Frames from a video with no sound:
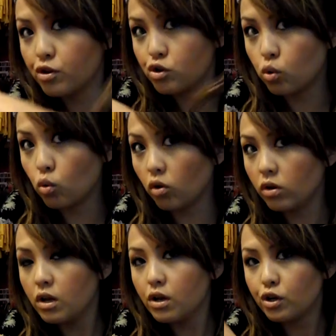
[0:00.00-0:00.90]
tool.
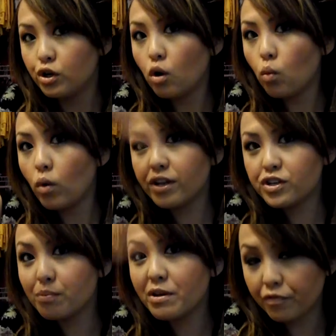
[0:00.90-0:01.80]
You don't want it to
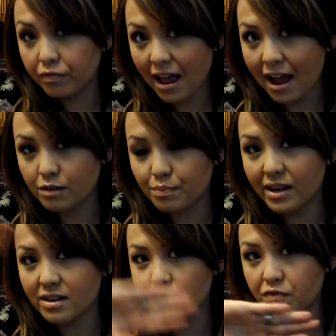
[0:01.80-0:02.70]
be flat
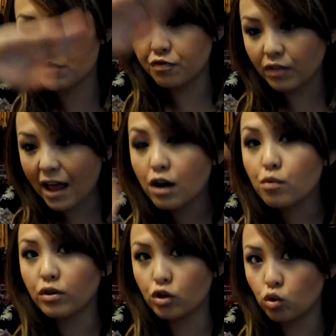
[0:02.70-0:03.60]
because if it's flat around
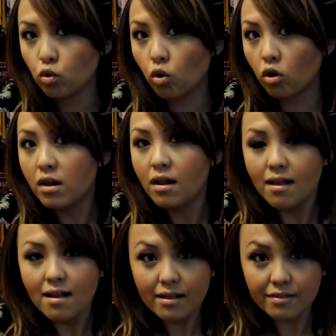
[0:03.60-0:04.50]
the tool,
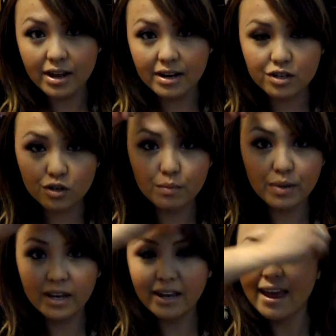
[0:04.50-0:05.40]
then it's gonna
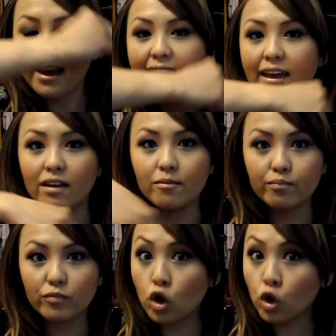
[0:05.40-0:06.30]
be a
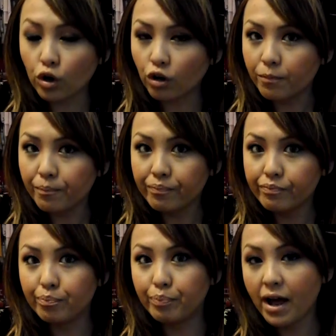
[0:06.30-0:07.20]
curl.
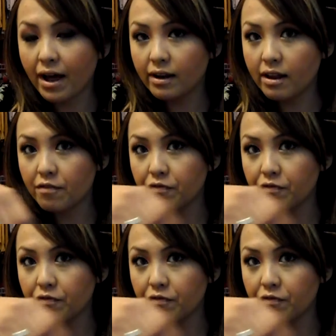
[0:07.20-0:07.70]
But if